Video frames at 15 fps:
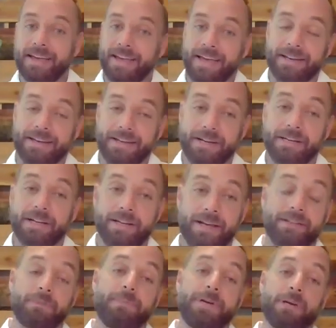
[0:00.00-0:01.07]
And here
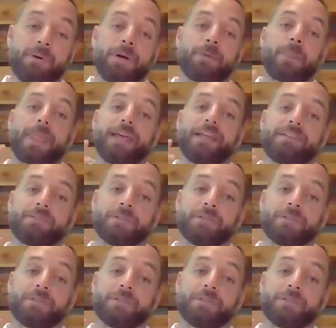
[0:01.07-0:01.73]
another big one, it